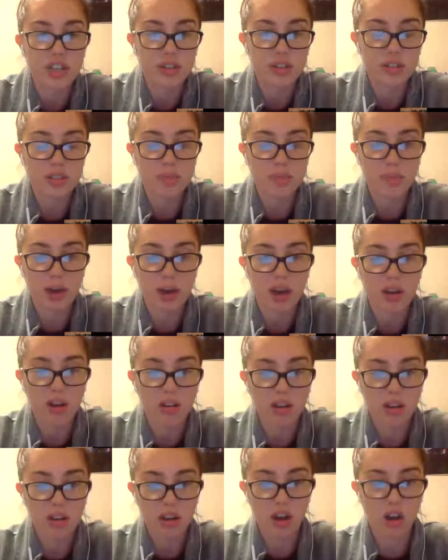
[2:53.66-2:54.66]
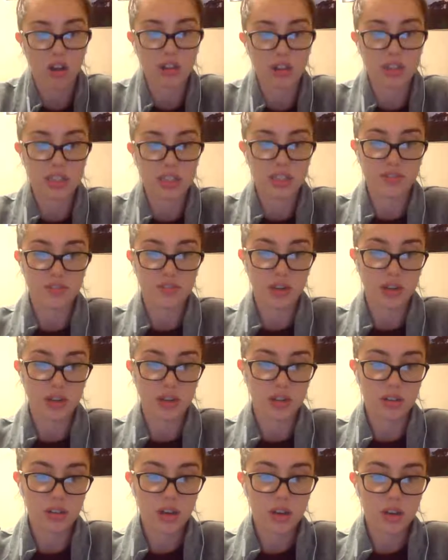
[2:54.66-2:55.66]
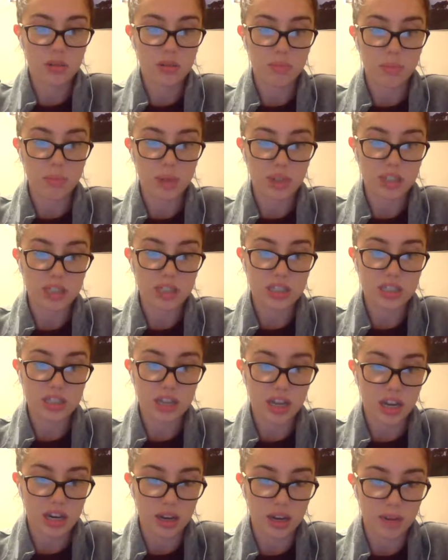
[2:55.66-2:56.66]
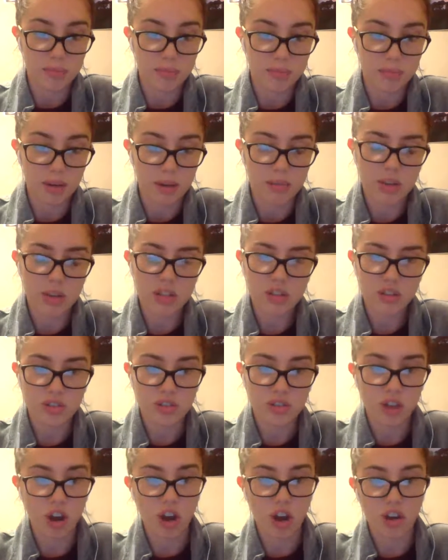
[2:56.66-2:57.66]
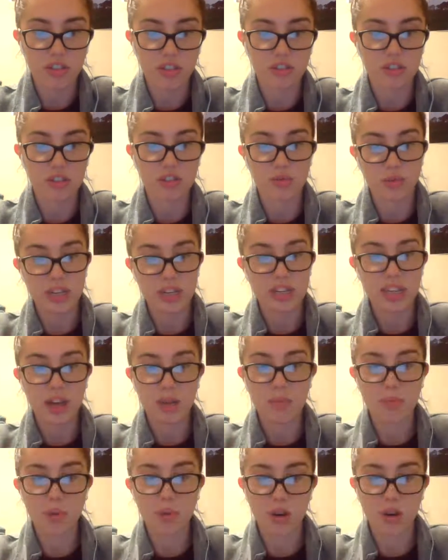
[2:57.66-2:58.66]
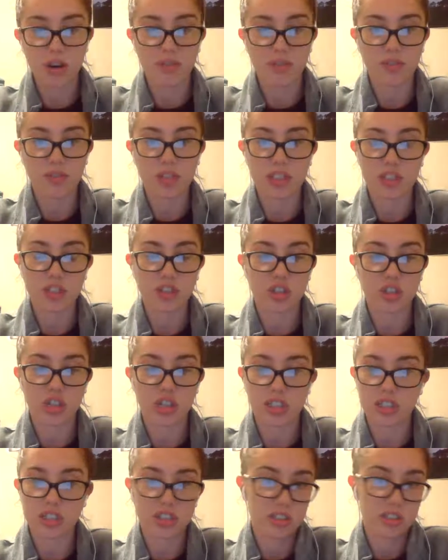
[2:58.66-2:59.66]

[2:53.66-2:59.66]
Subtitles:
about all the different books, and I'm not sure if the authors read them or if it's just